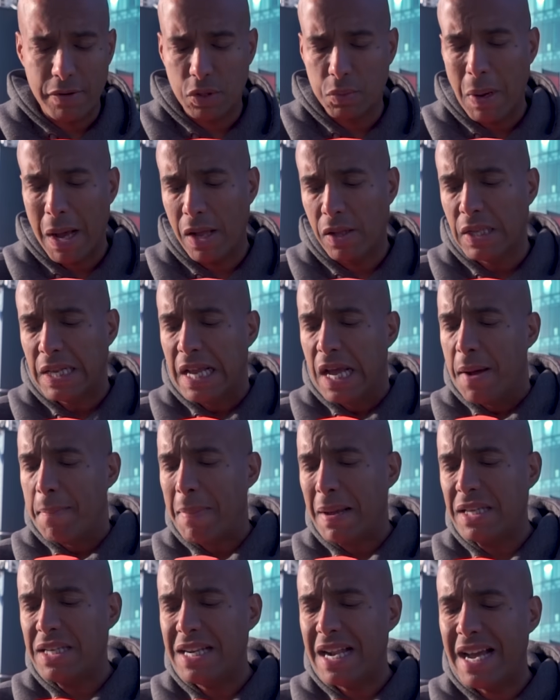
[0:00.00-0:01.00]
as well.
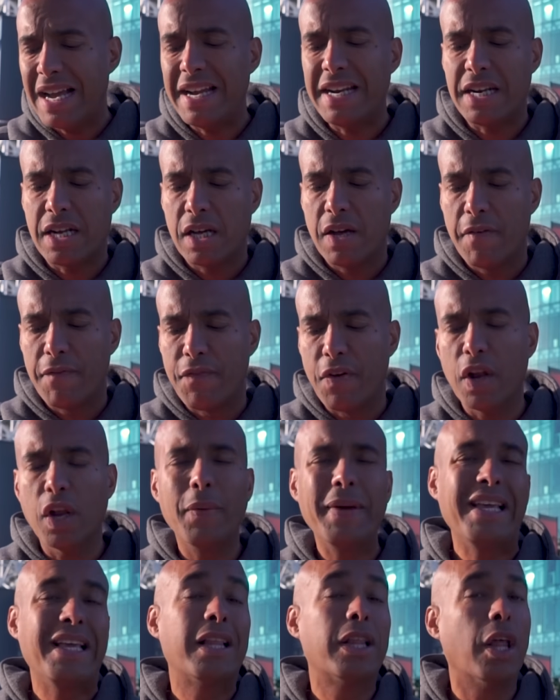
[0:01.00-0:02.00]
Man United
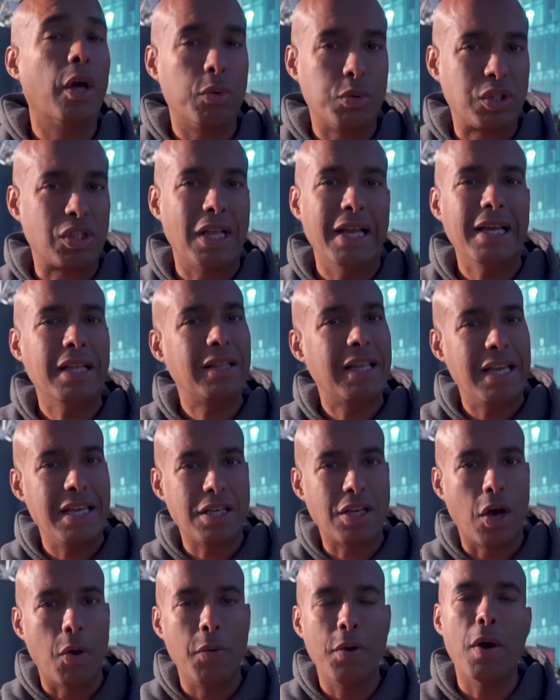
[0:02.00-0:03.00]
following closely. There you
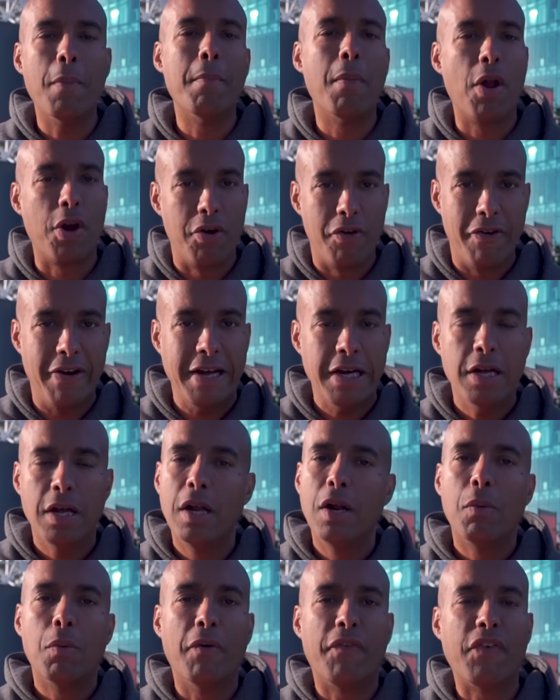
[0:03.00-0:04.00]
go. We're not monitoring.
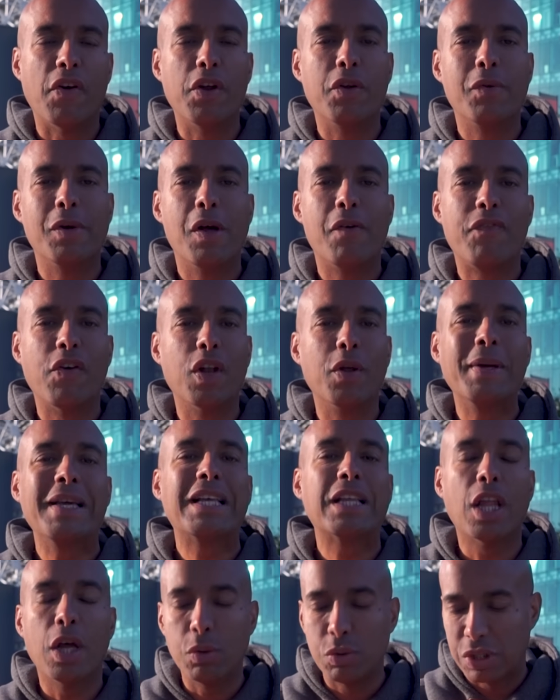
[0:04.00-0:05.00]
We're following
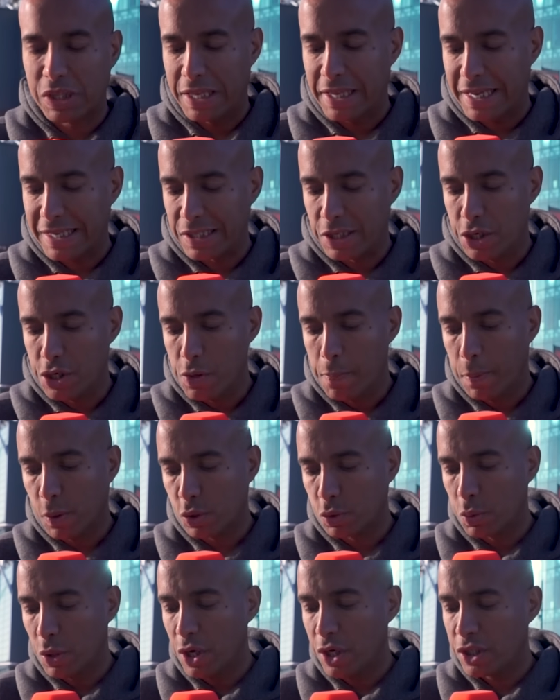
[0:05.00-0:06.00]
closely. That's the new
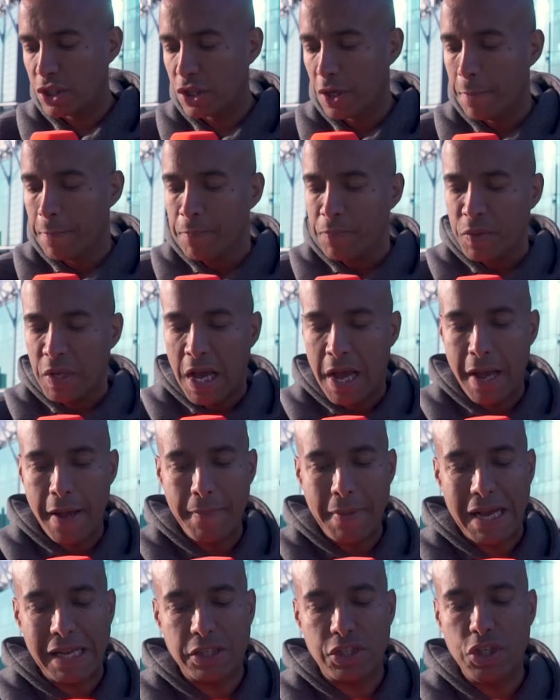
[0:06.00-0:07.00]
buzzwords.
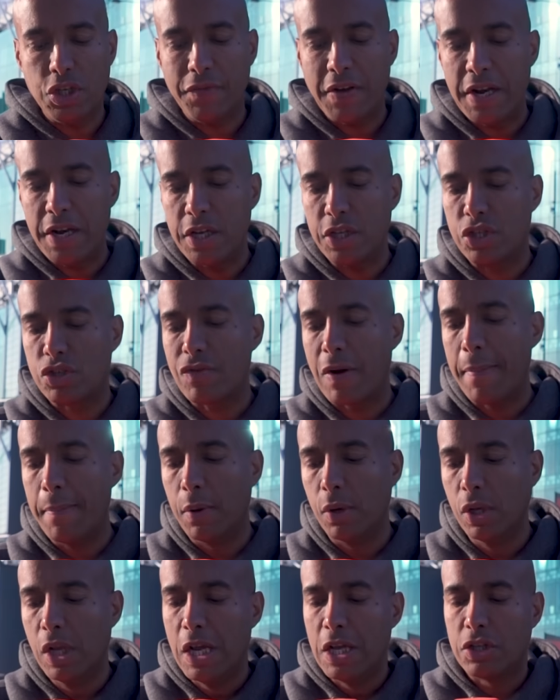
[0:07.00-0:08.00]
As Juventus
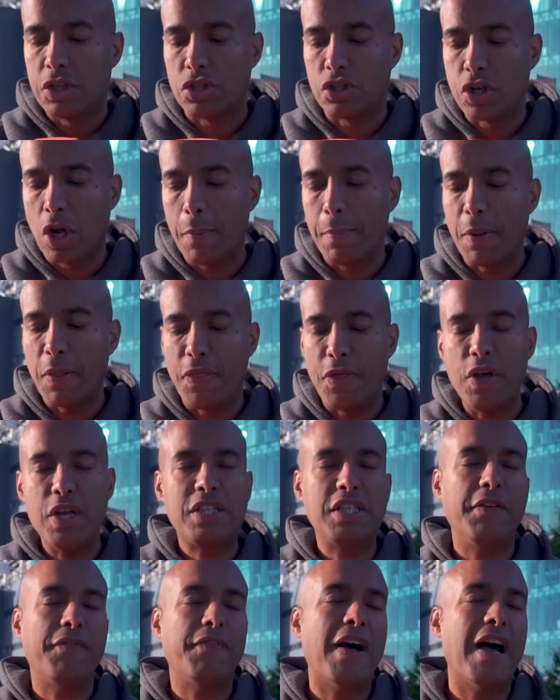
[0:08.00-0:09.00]
scramble to stop
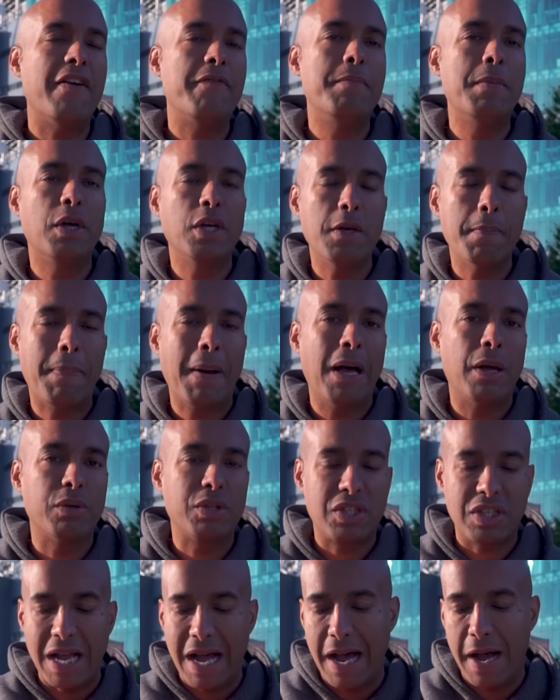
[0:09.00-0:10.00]
£35 million
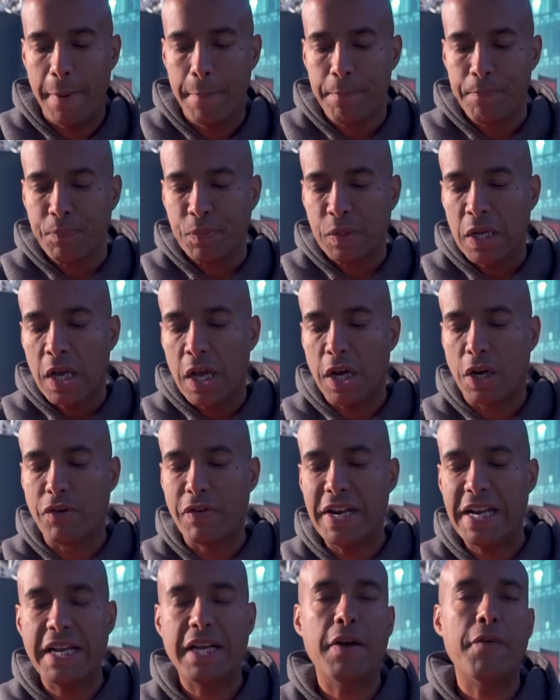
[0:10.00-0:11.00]
star
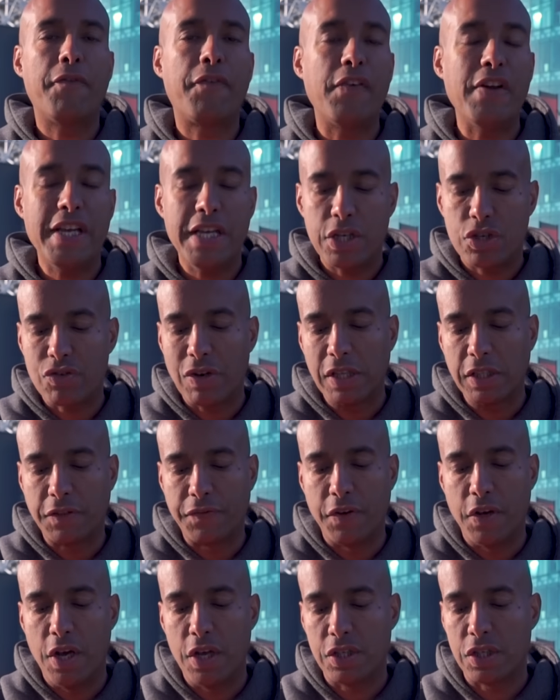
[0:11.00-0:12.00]
agreeing free
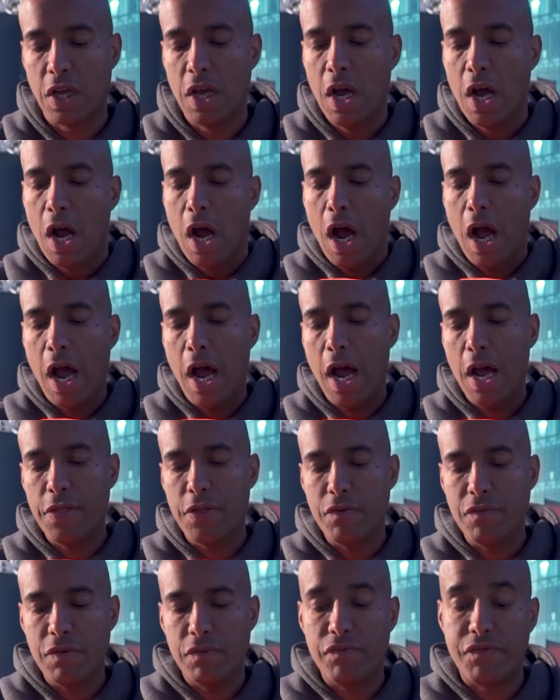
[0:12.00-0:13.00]
transfers.
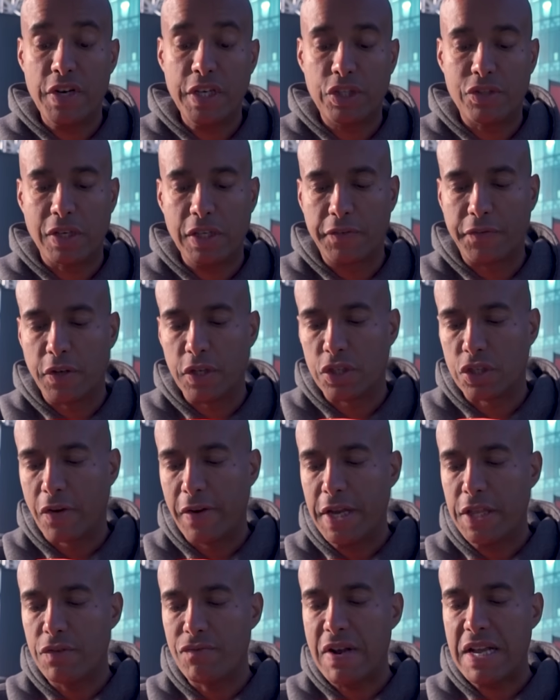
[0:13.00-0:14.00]

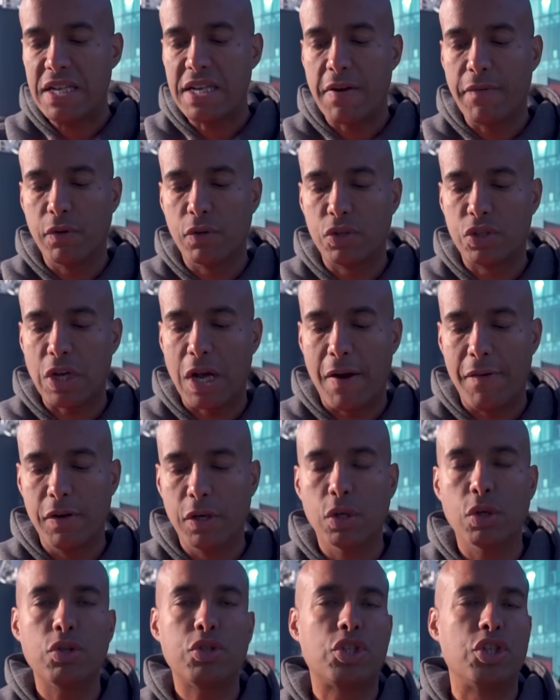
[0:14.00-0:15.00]
The Red Devils are
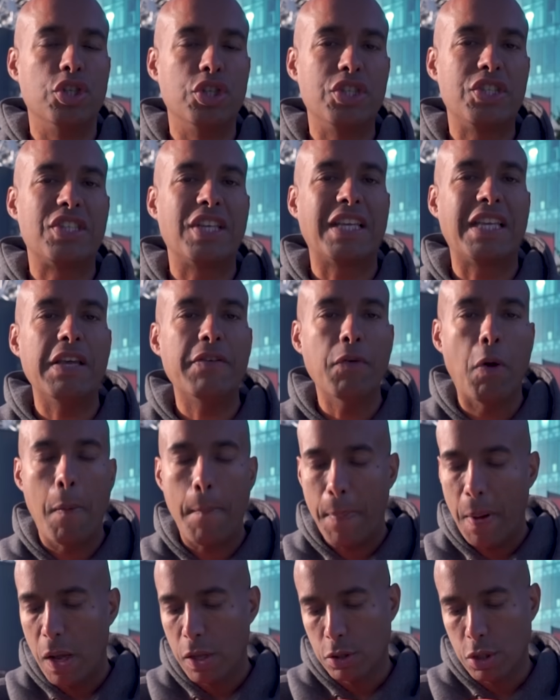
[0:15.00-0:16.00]
reluctant to give
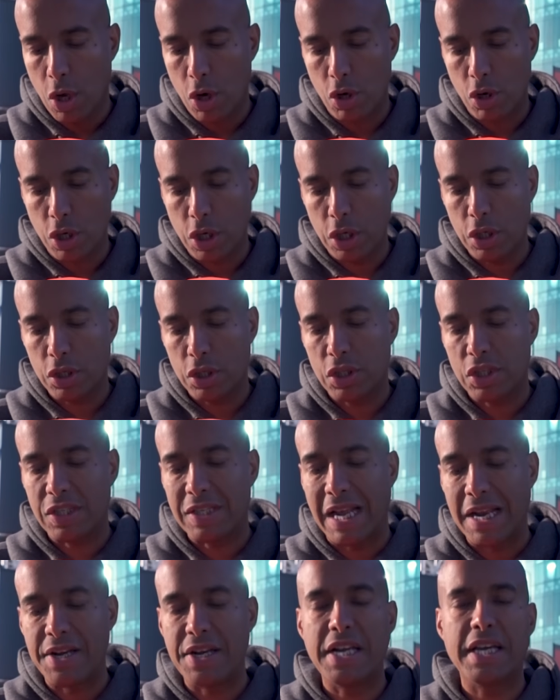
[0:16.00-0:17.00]
up on
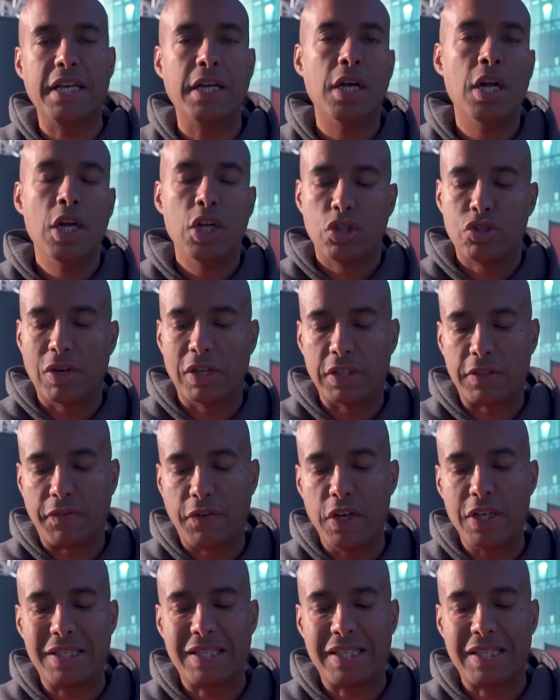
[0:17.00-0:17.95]
long-standing transfer